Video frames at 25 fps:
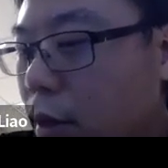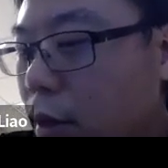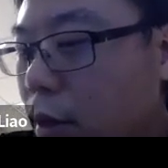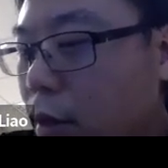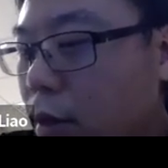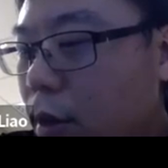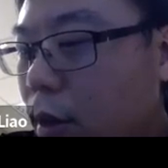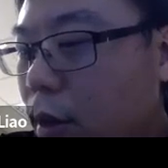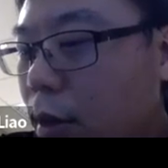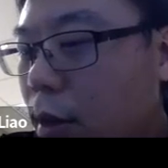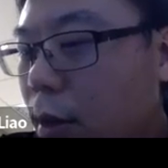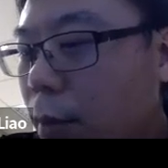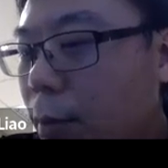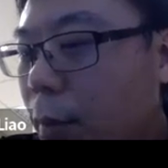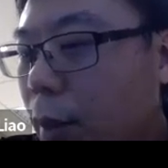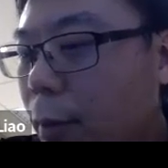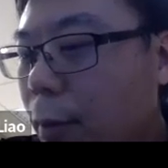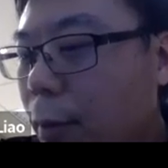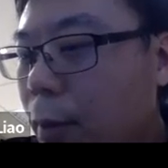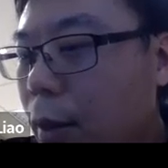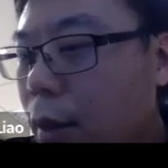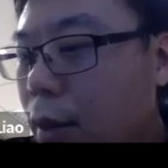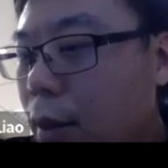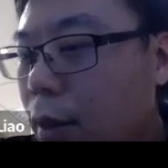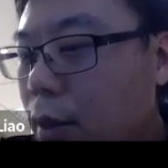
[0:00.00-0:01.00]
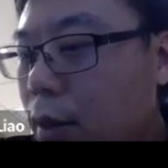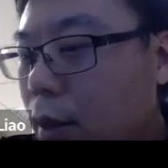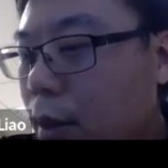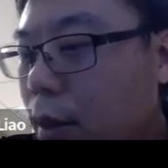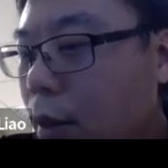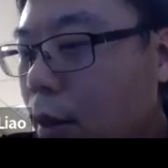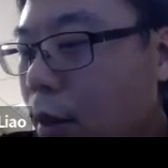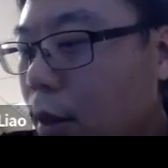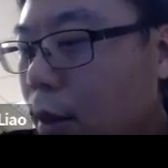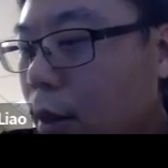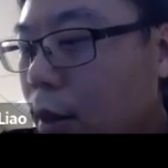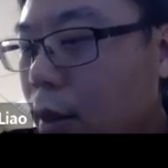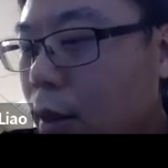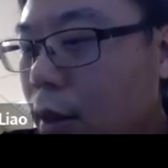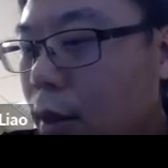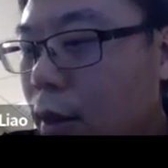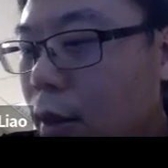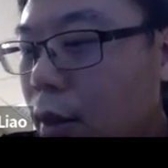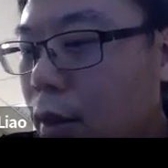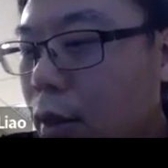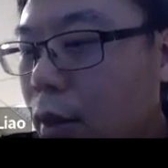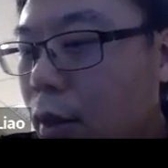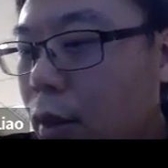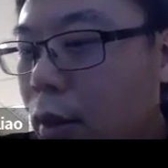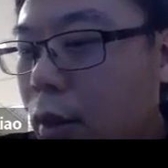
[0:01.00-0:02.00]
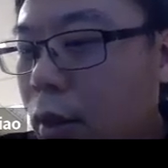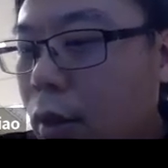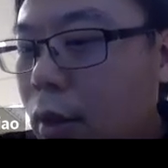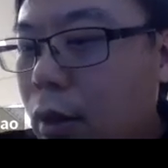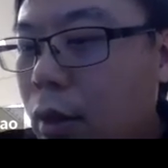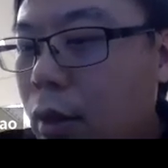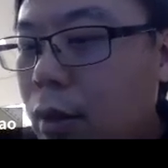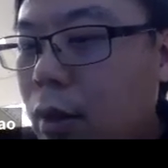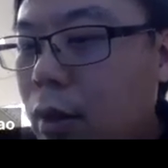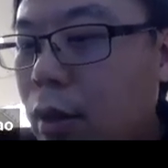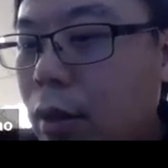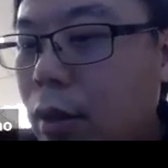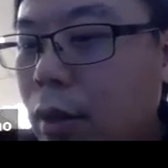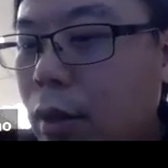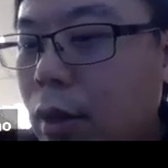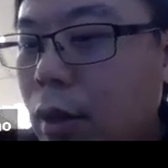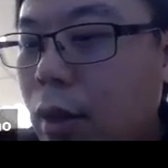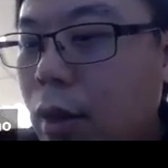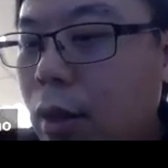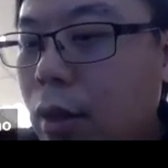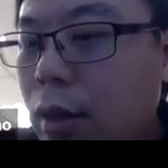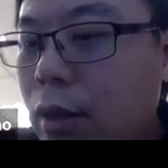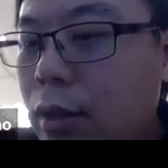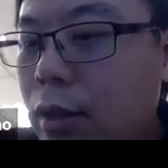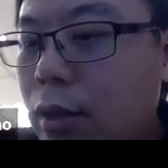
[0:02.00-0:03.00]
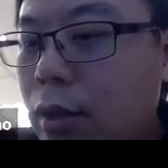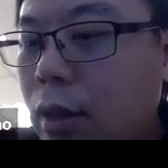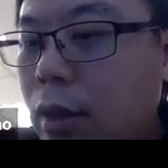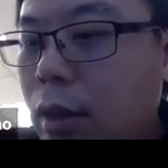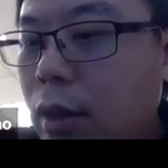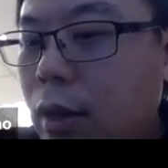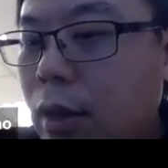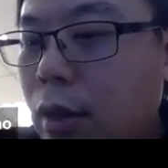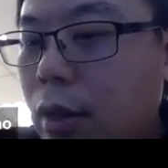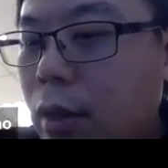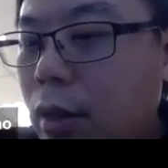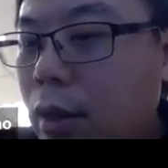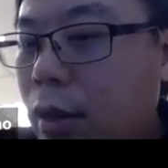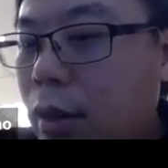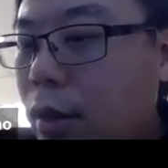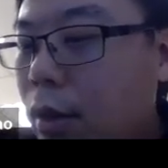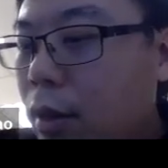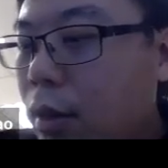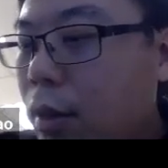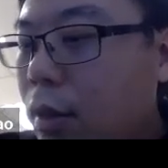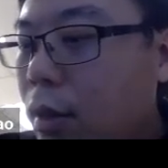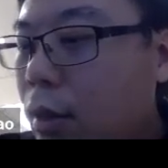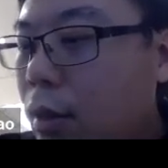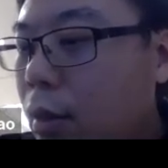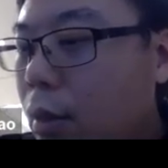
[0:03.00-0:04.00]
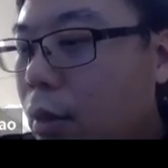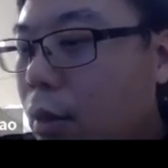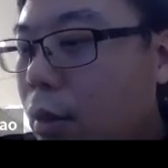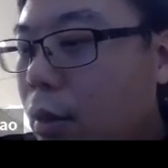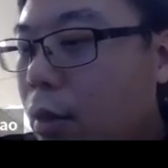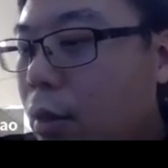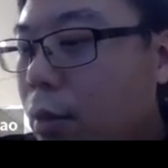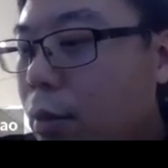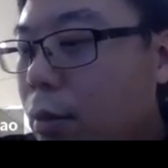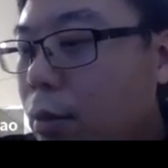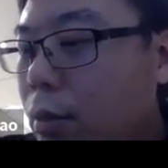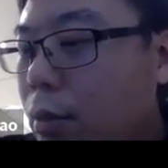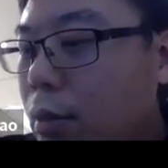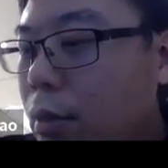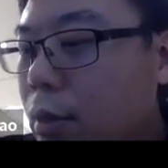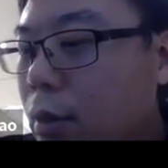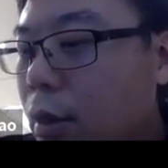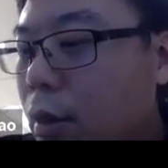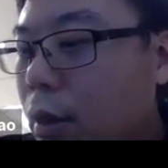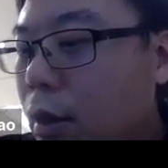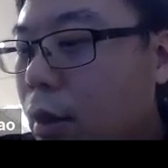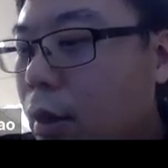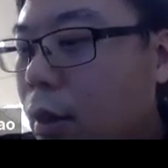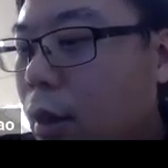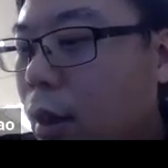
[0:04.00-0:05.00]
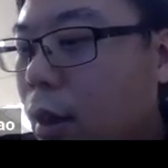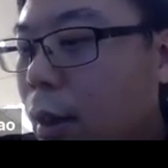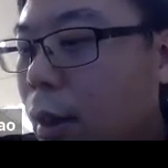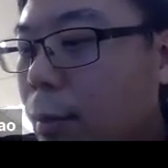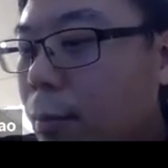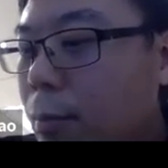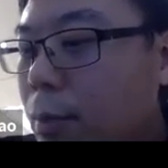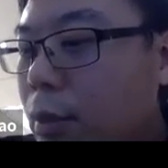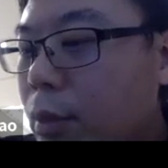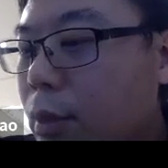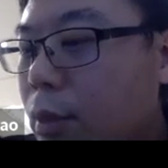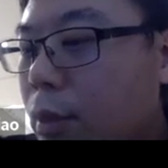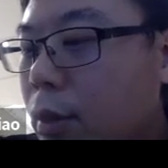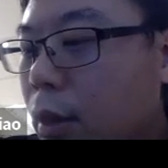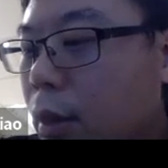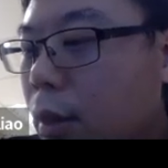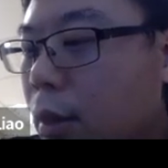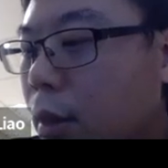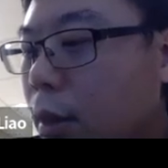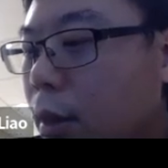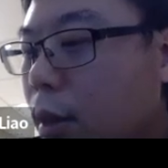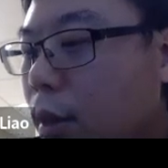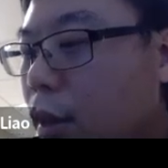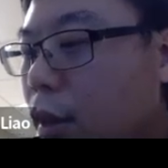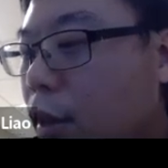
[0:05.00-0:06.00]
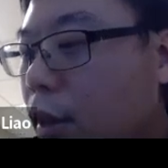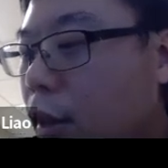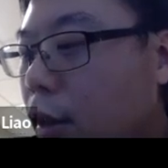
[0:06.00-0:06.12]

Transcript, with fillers: So the map is here. So TZ to Z times C,